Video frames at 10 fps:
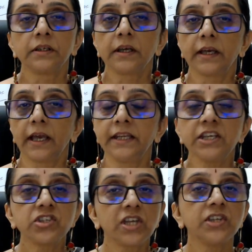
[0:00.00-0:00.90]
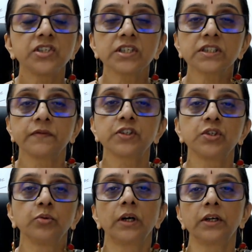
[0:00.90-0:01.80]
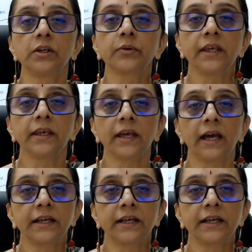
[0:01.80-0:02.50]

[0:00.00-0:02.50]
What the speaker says: any changes which you are looking at